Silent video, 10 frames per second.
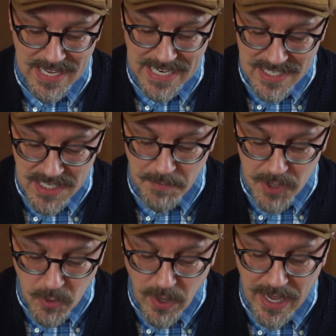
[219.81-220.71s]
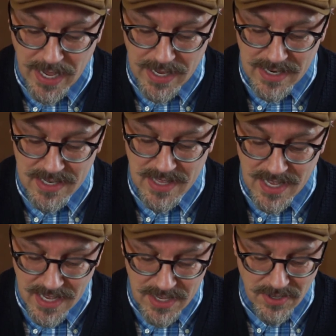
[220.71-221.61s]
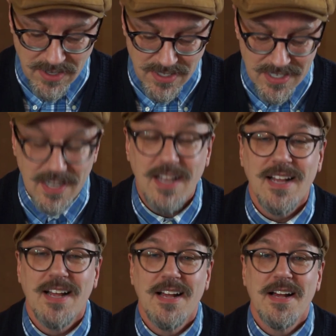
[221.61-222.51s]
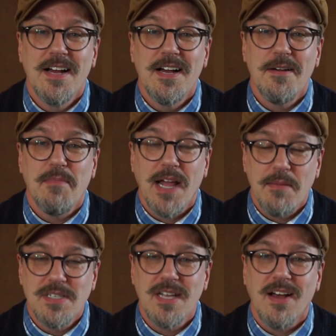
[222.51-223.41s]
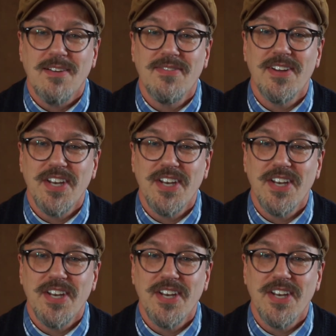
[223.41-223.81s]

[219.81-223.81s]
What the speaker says: he slipped away into the hills by himself.